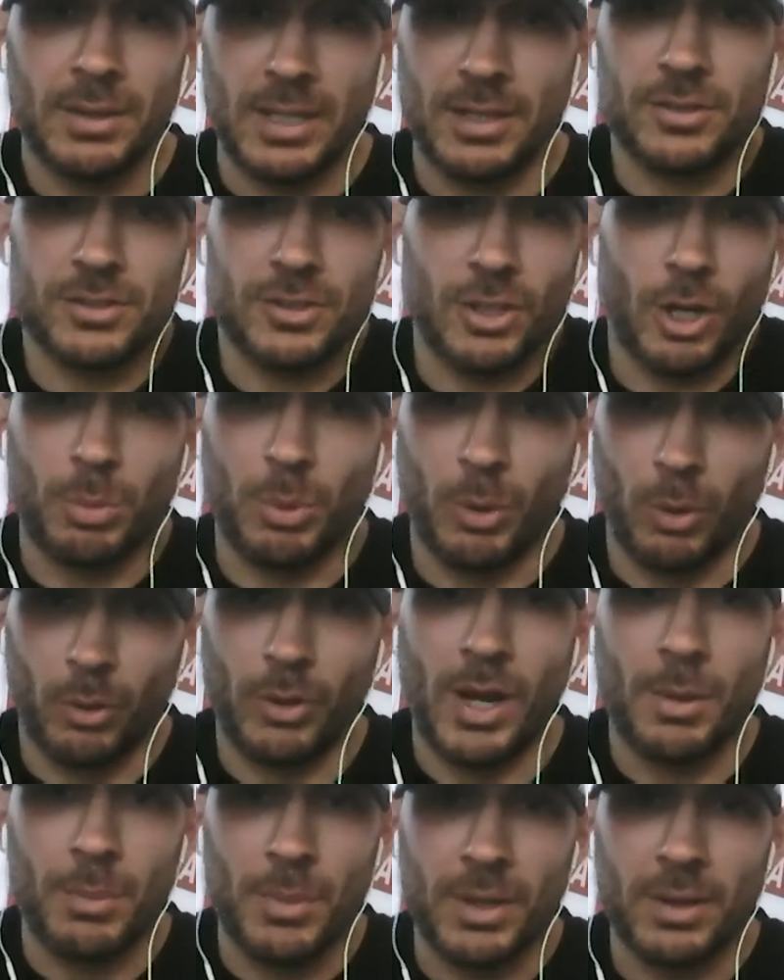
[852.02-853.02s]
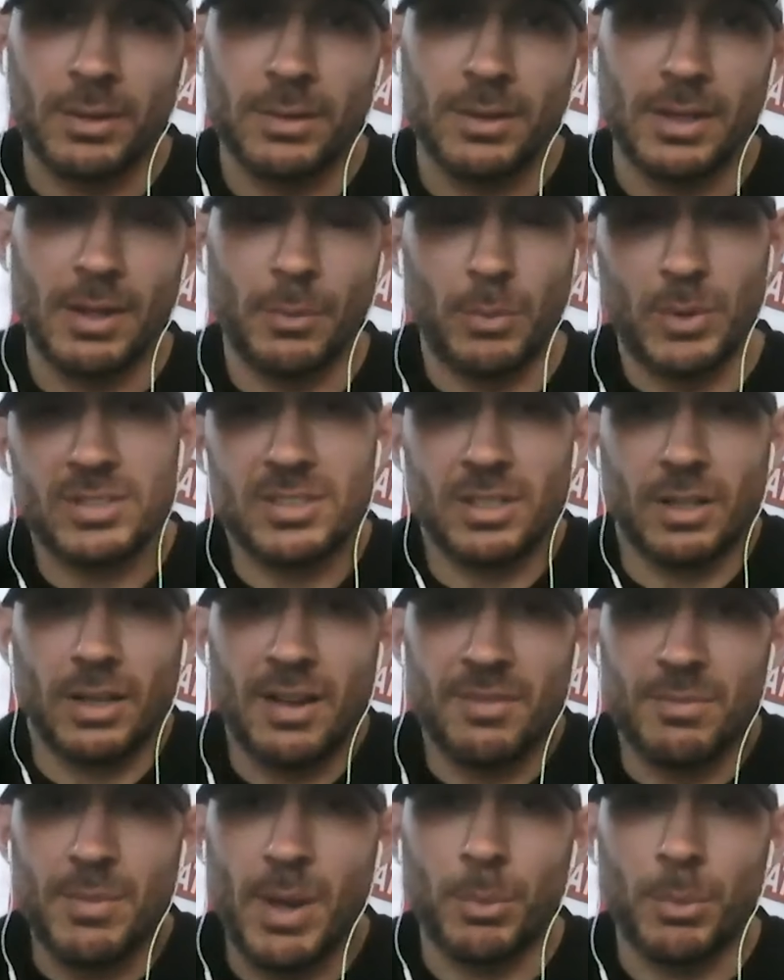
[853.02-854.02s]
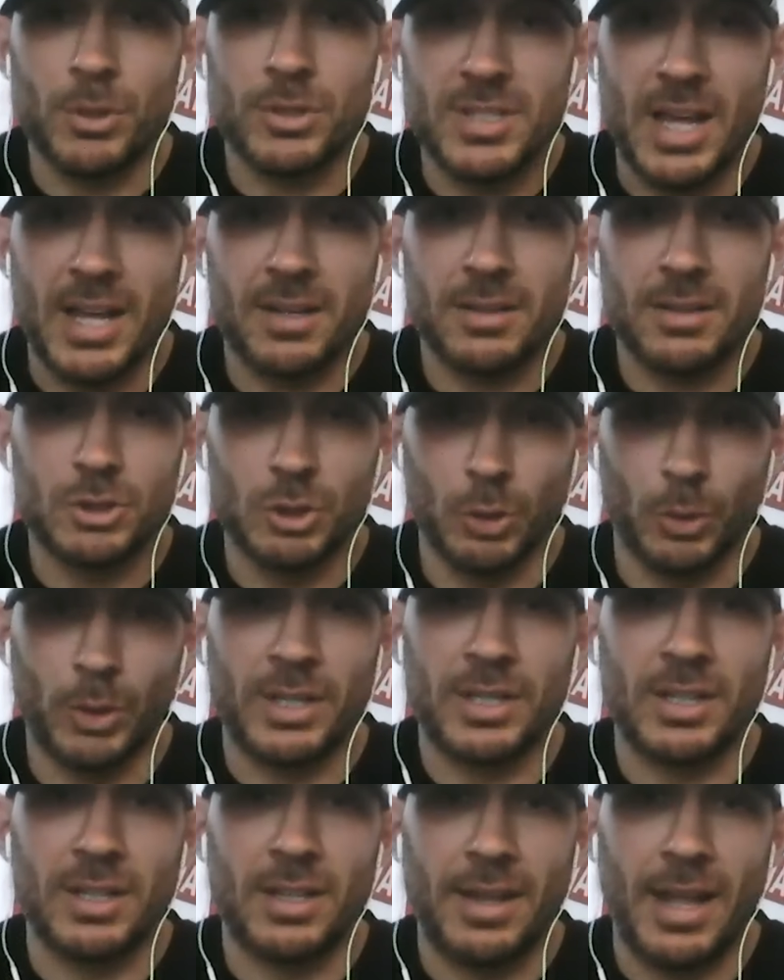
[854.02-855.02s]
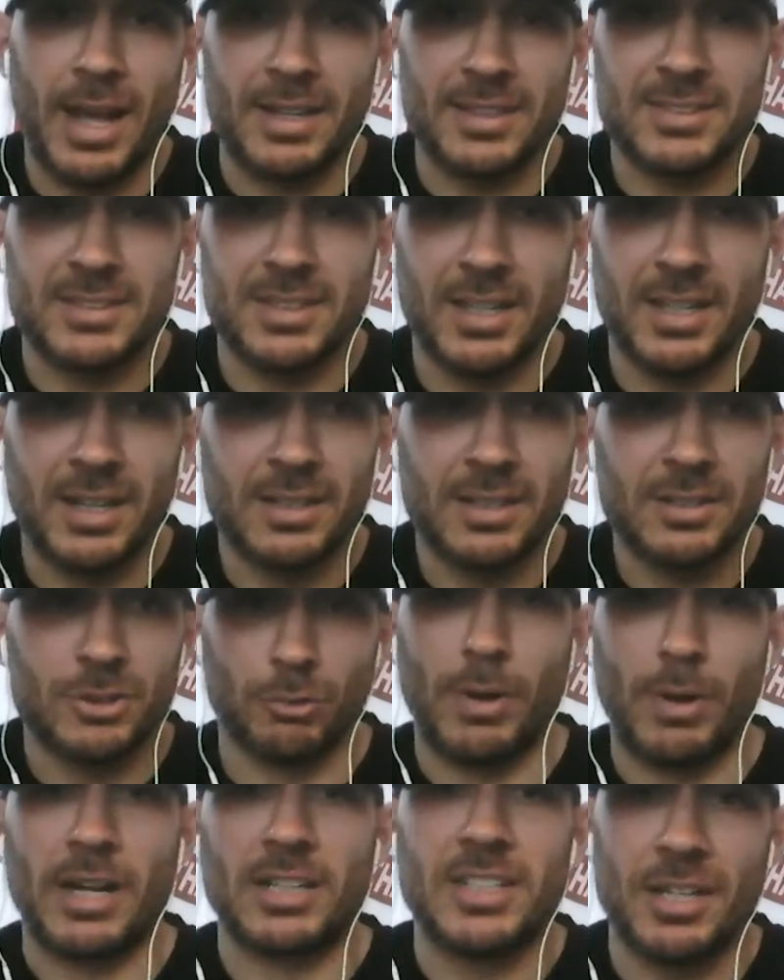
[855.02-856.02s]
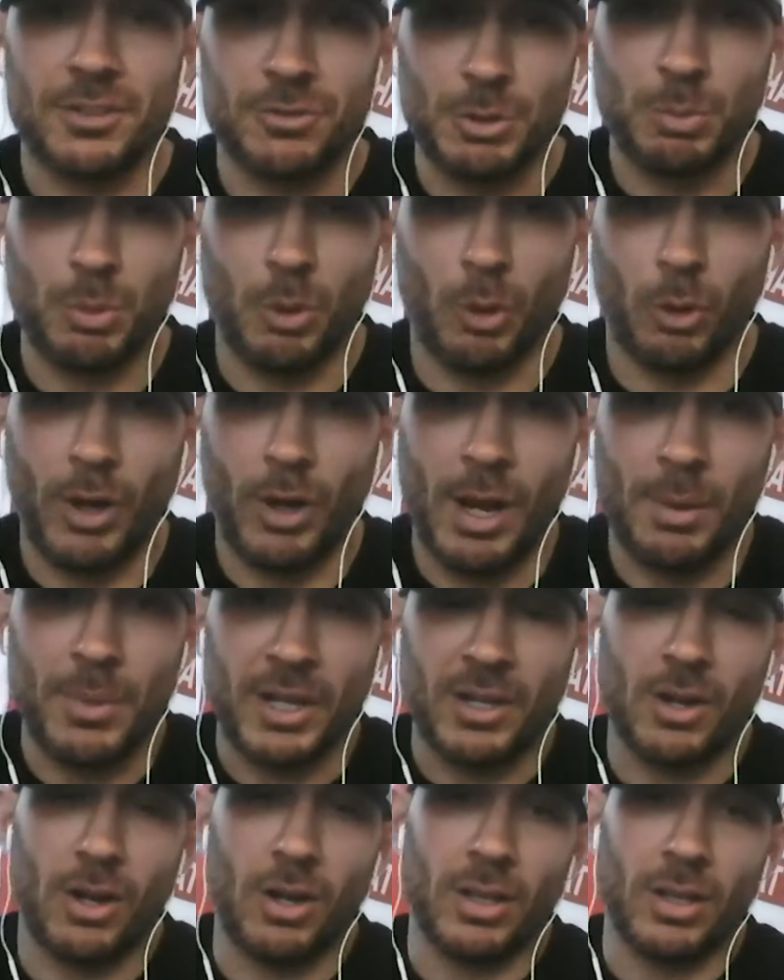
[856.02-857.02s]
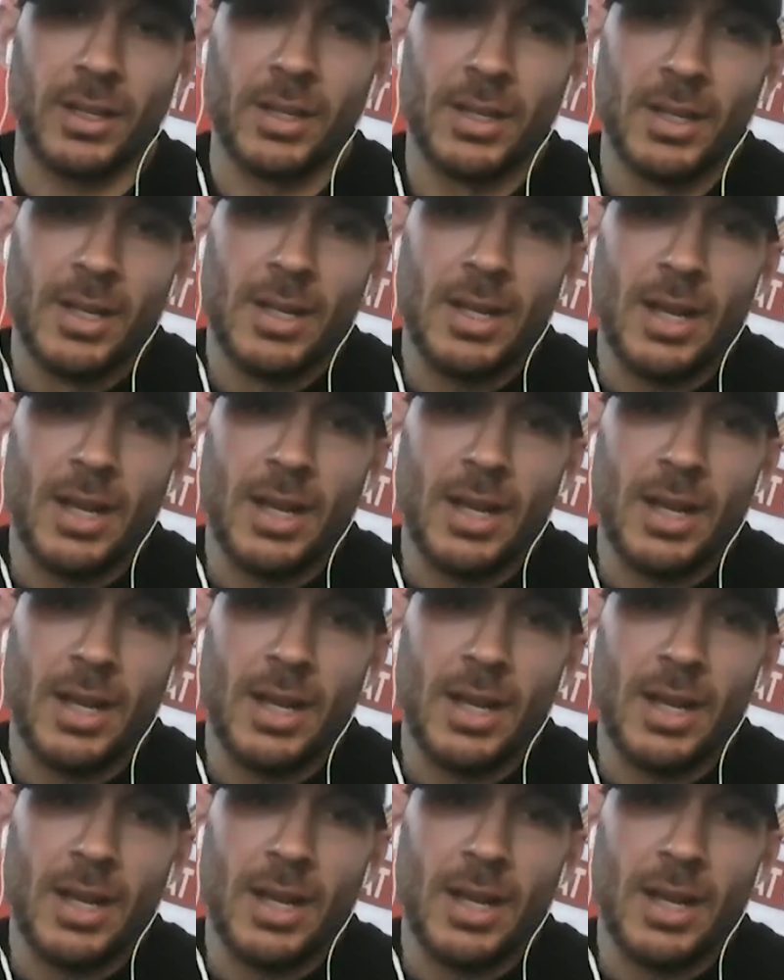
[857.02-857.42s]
in the SAR program. And you know, we still have members that joined in that direct entry program, they call it.